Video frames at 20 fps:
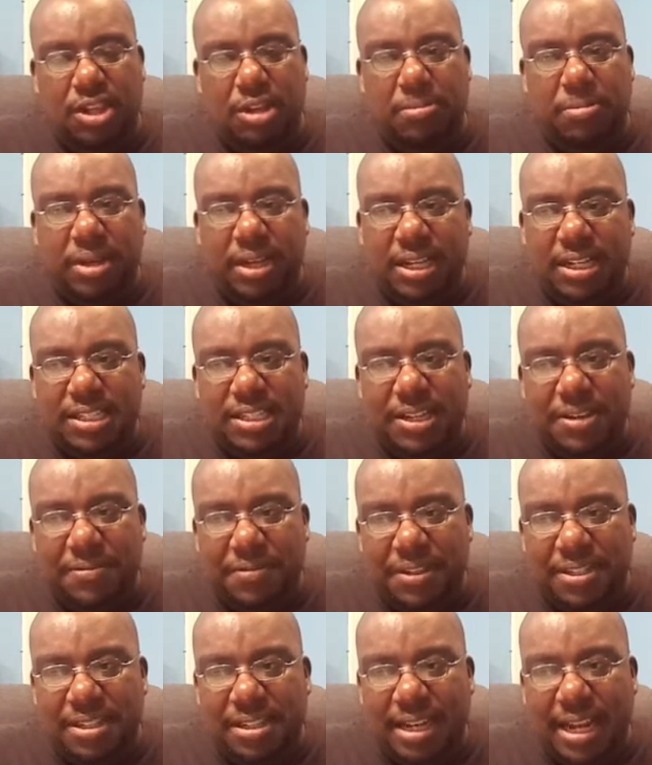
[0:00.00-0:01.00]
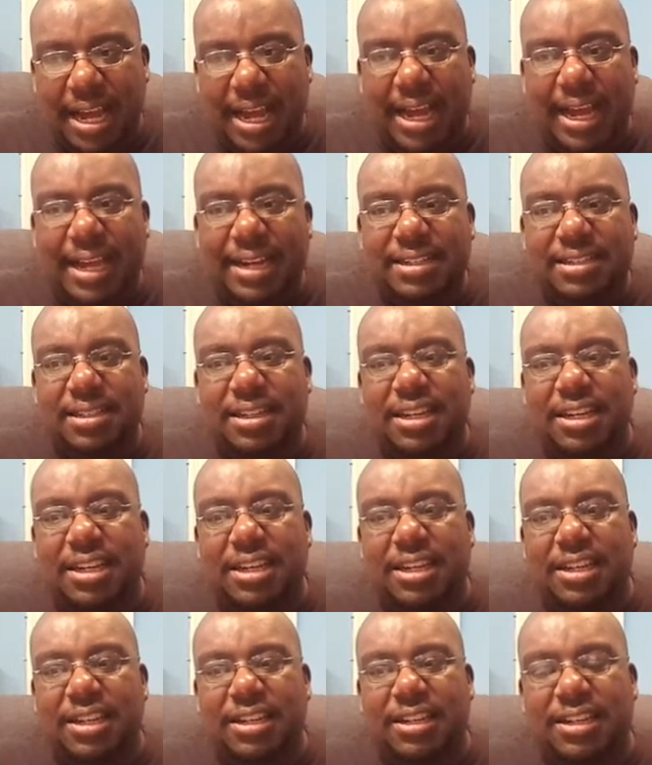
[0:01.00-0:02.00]
Because if it's not,
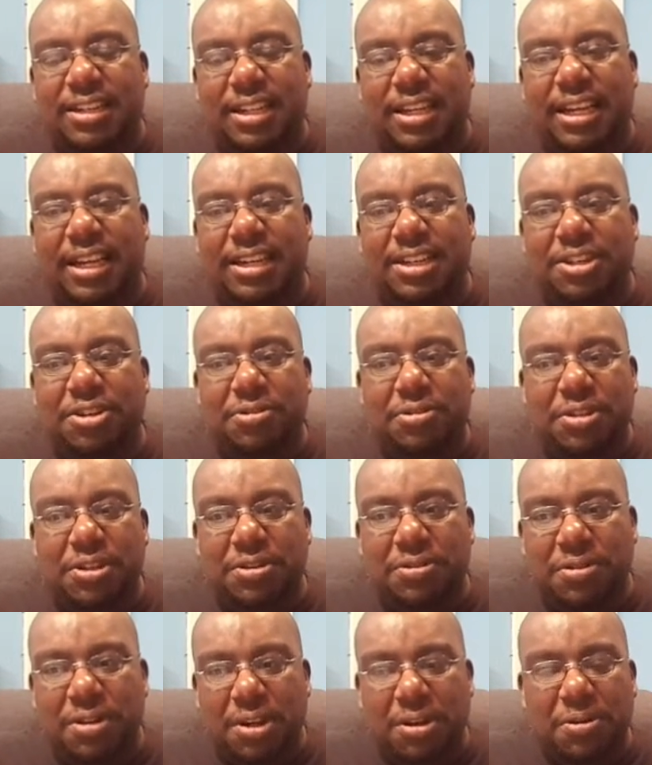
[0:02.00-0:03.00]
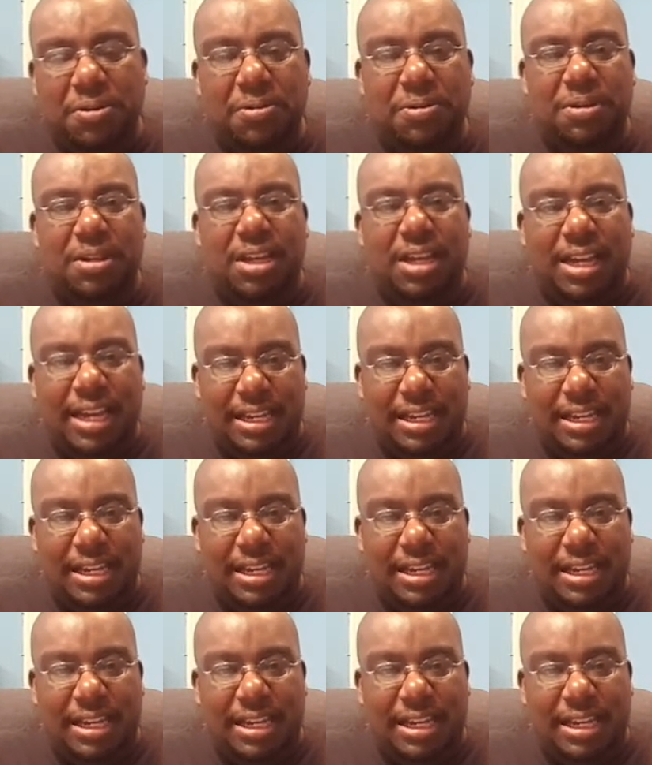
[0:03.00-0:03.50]
then you you know